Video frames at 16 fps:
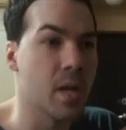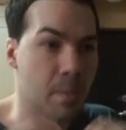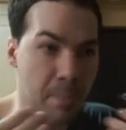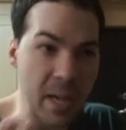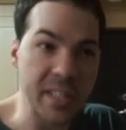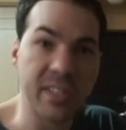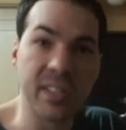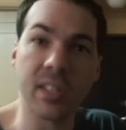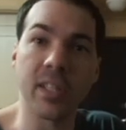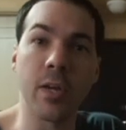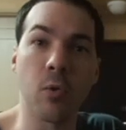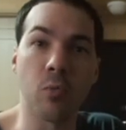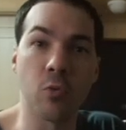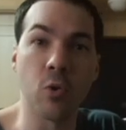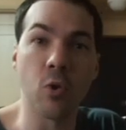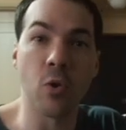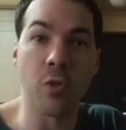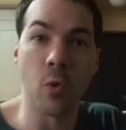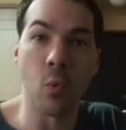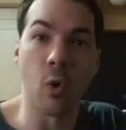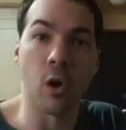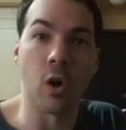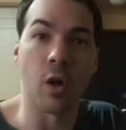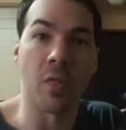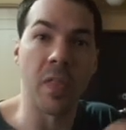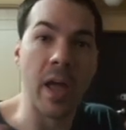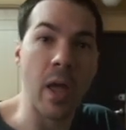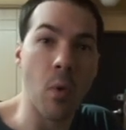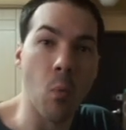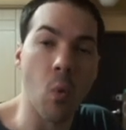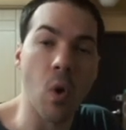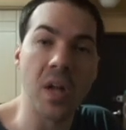basically rule the world.
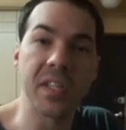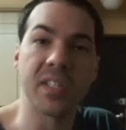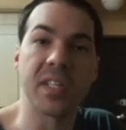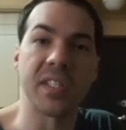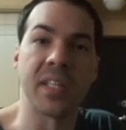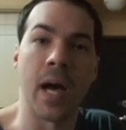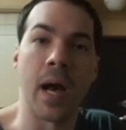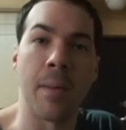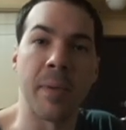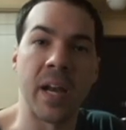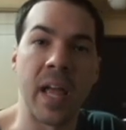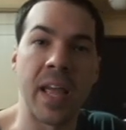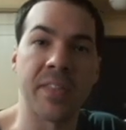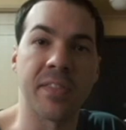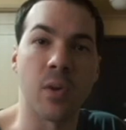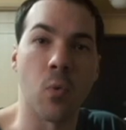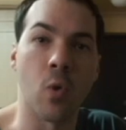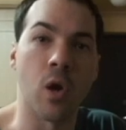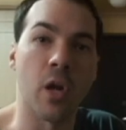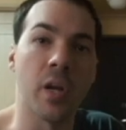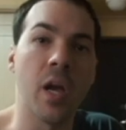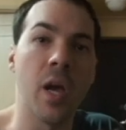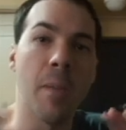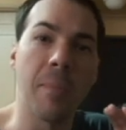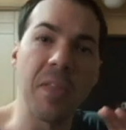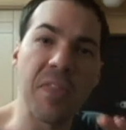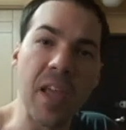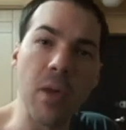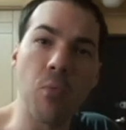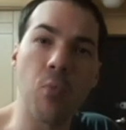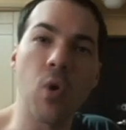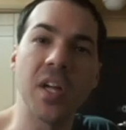They want to dominate the world, but
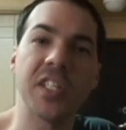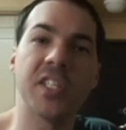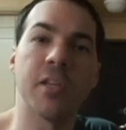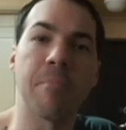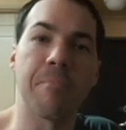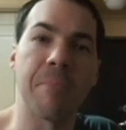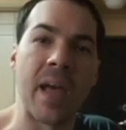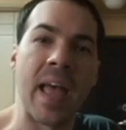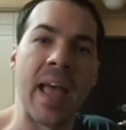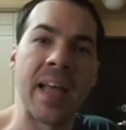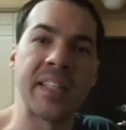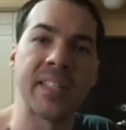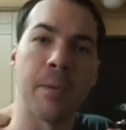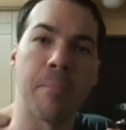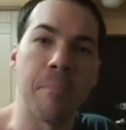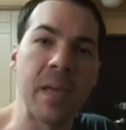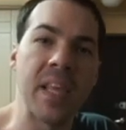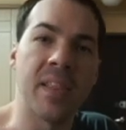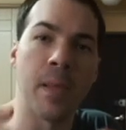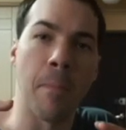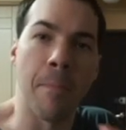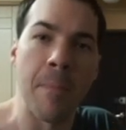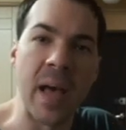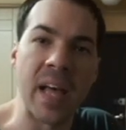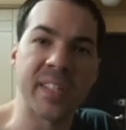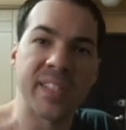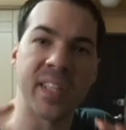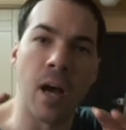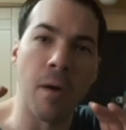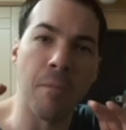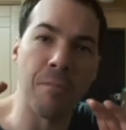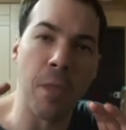they want Japan to be the best
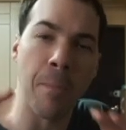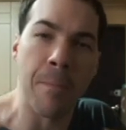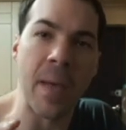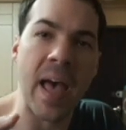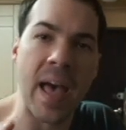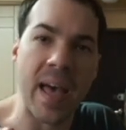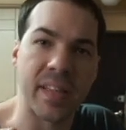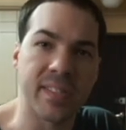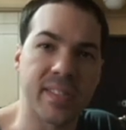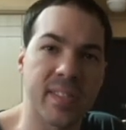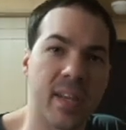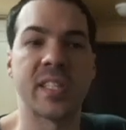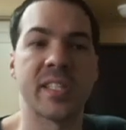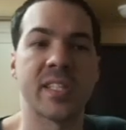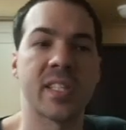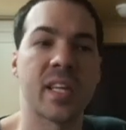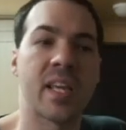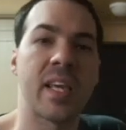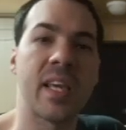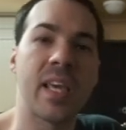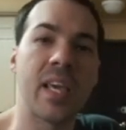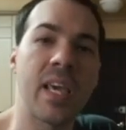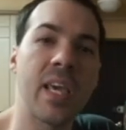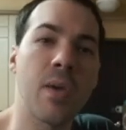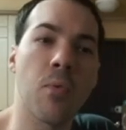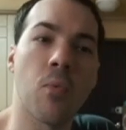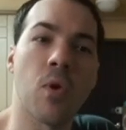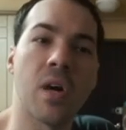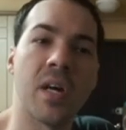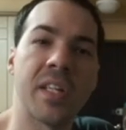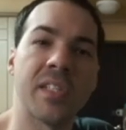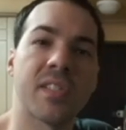of the best. Because he
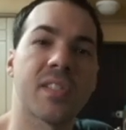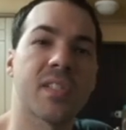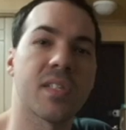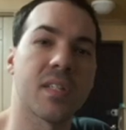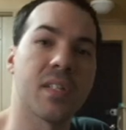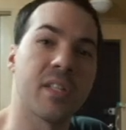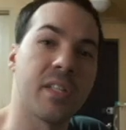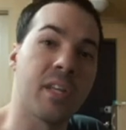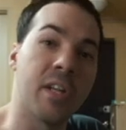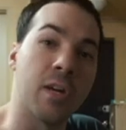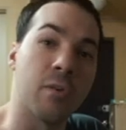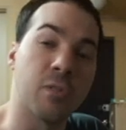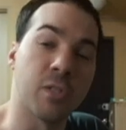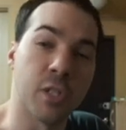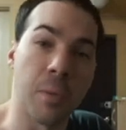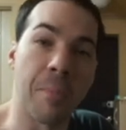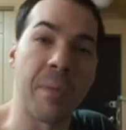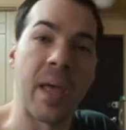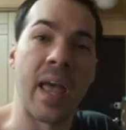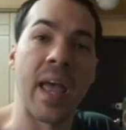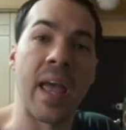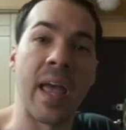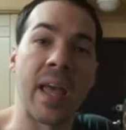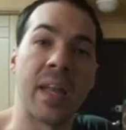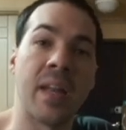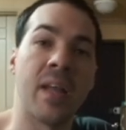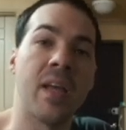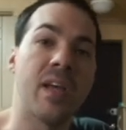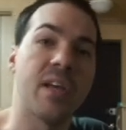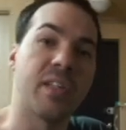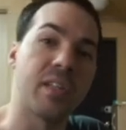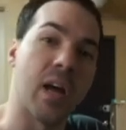wants, you know, Japan
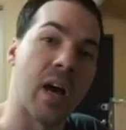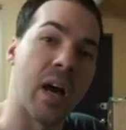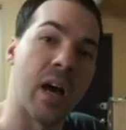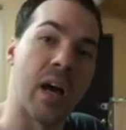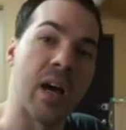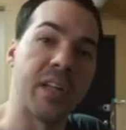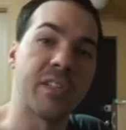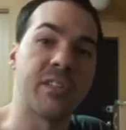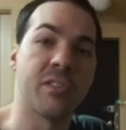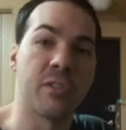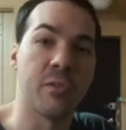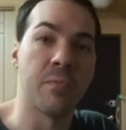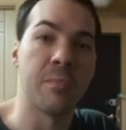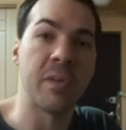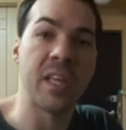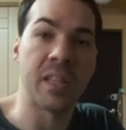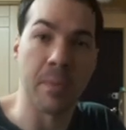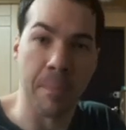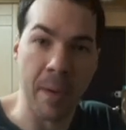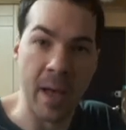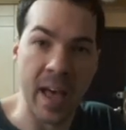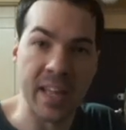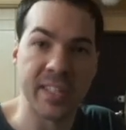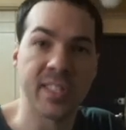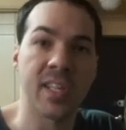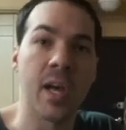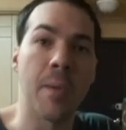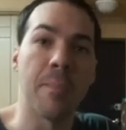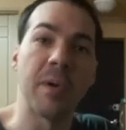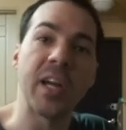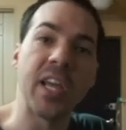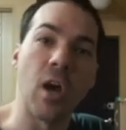to be the best,
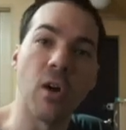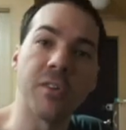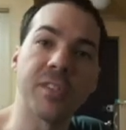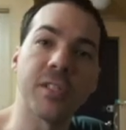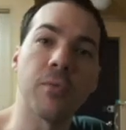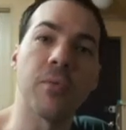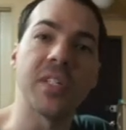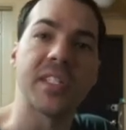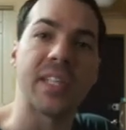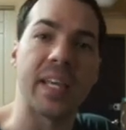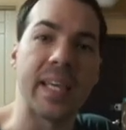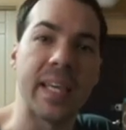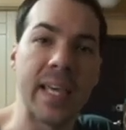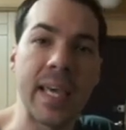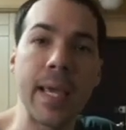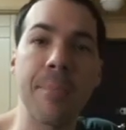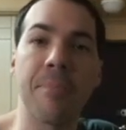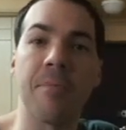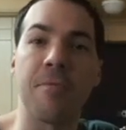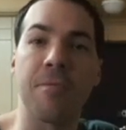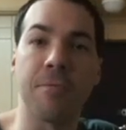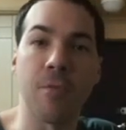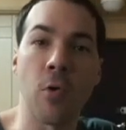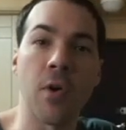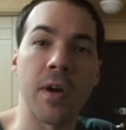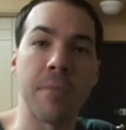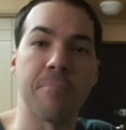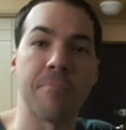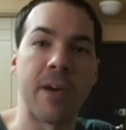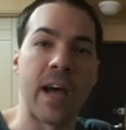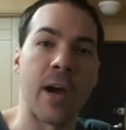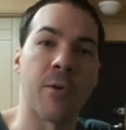but he also wants to keep foreign
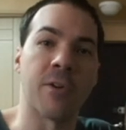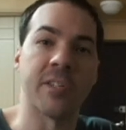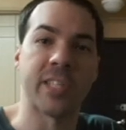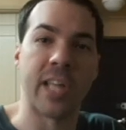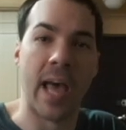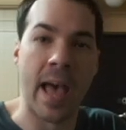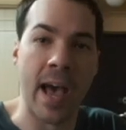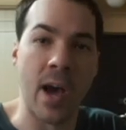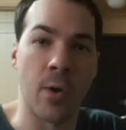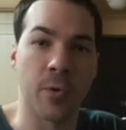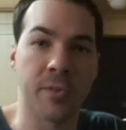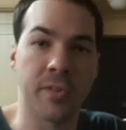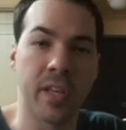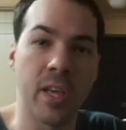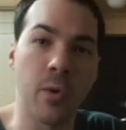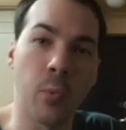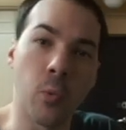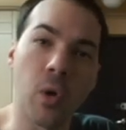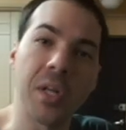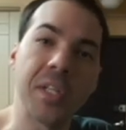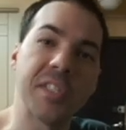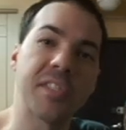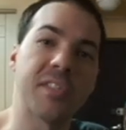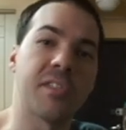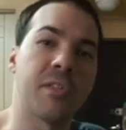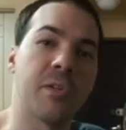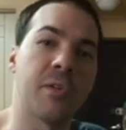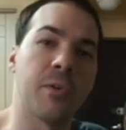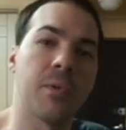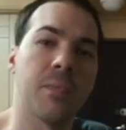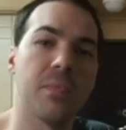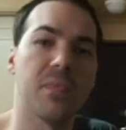powers out. He wants
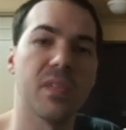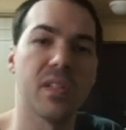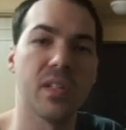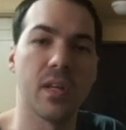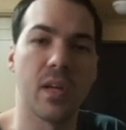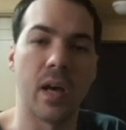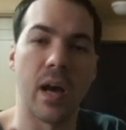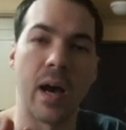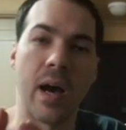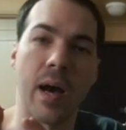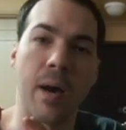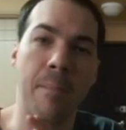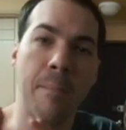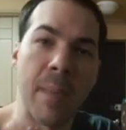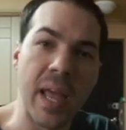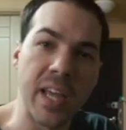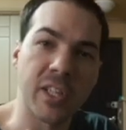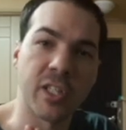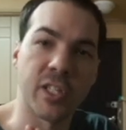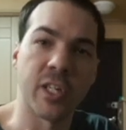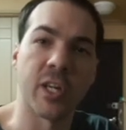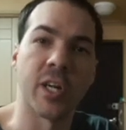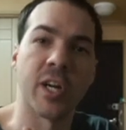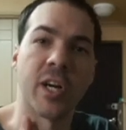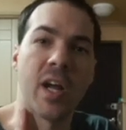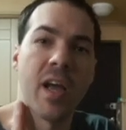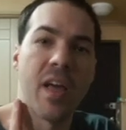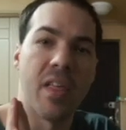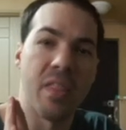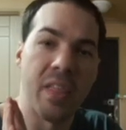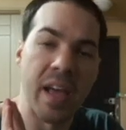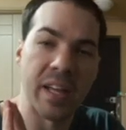to make sure
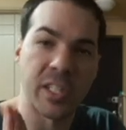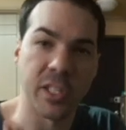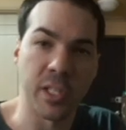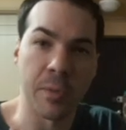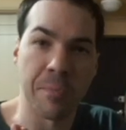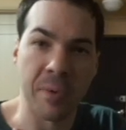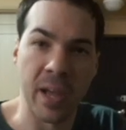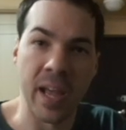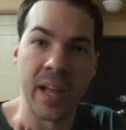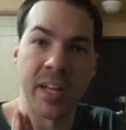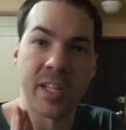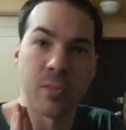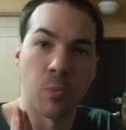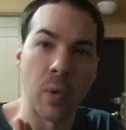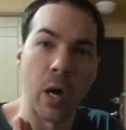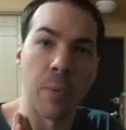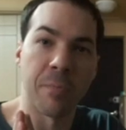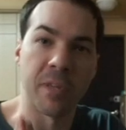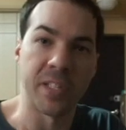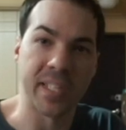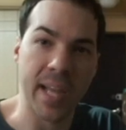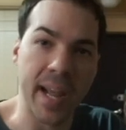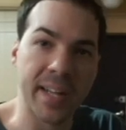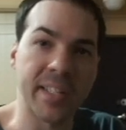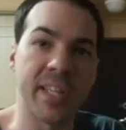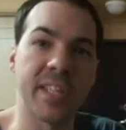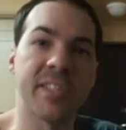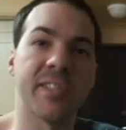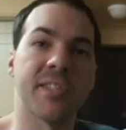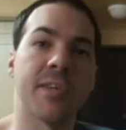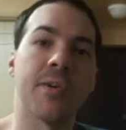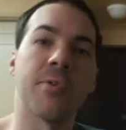that Japan is well protected,
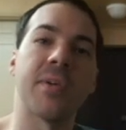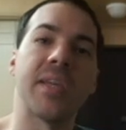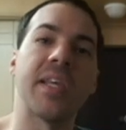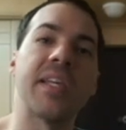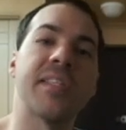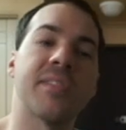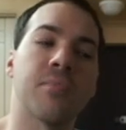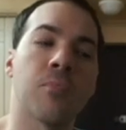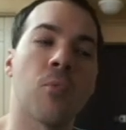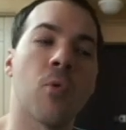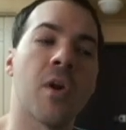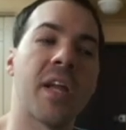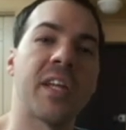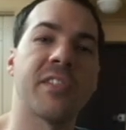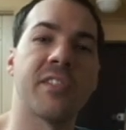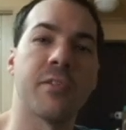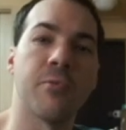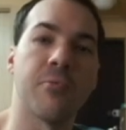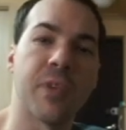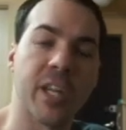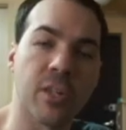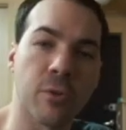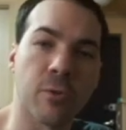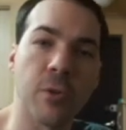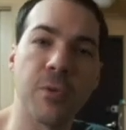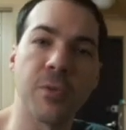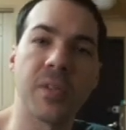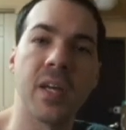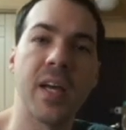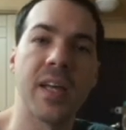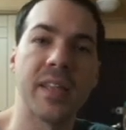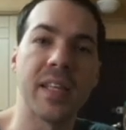so he's wanting to recruit
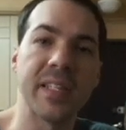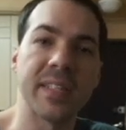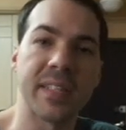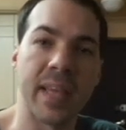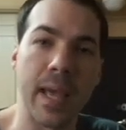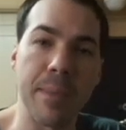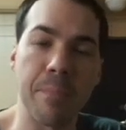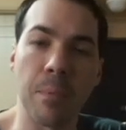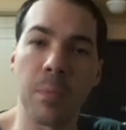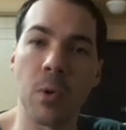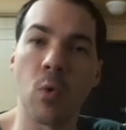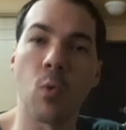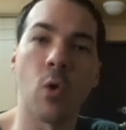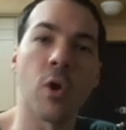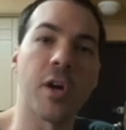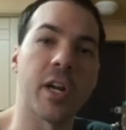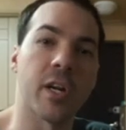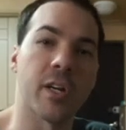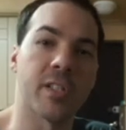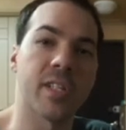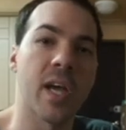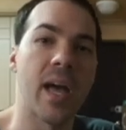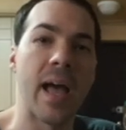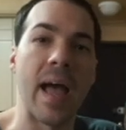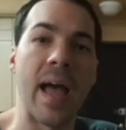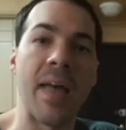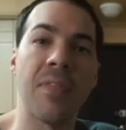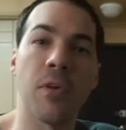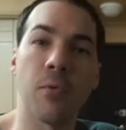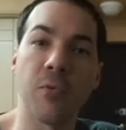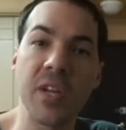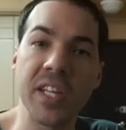these capable warriors. And
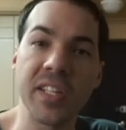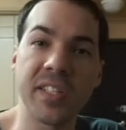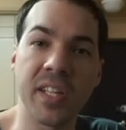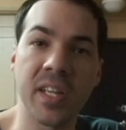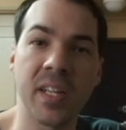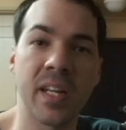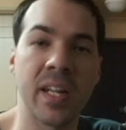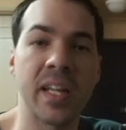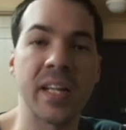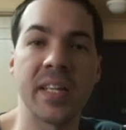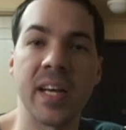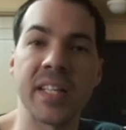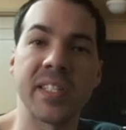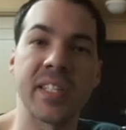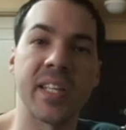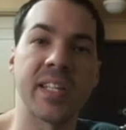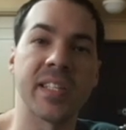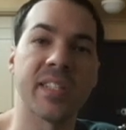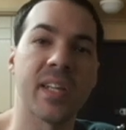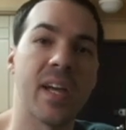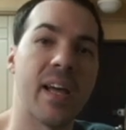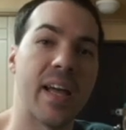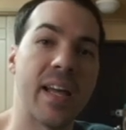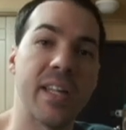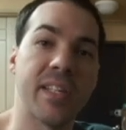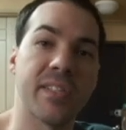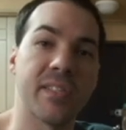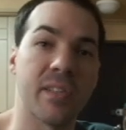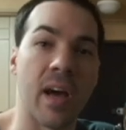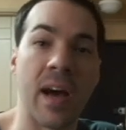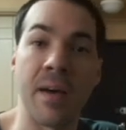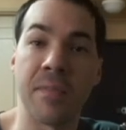the reason he does this
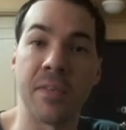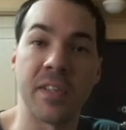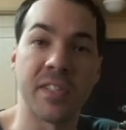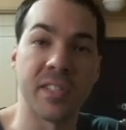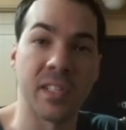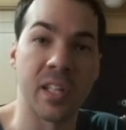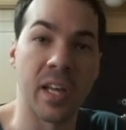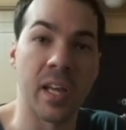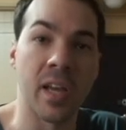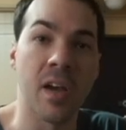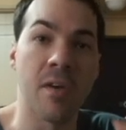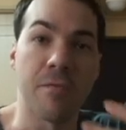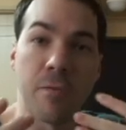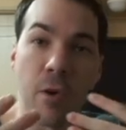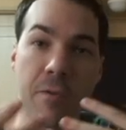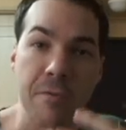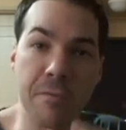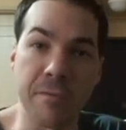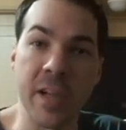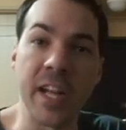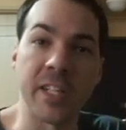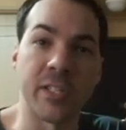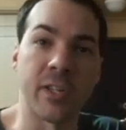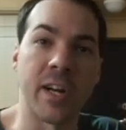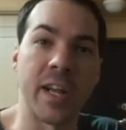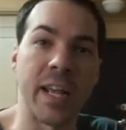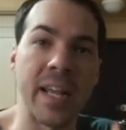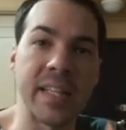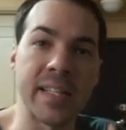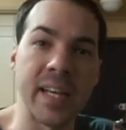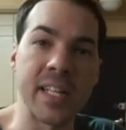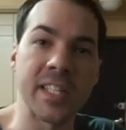is obviously for victory. He
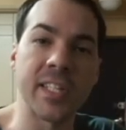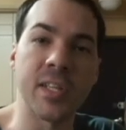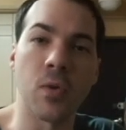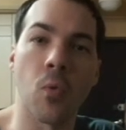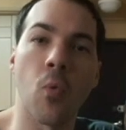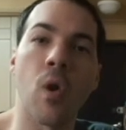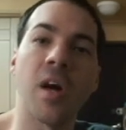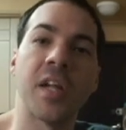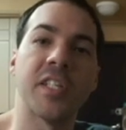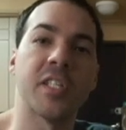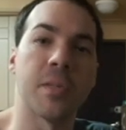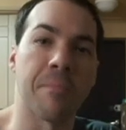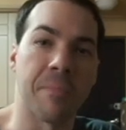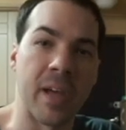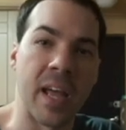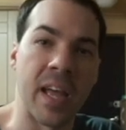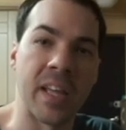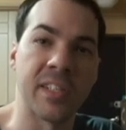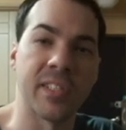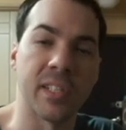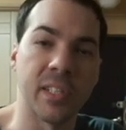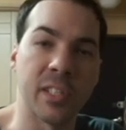doesn't want Japan to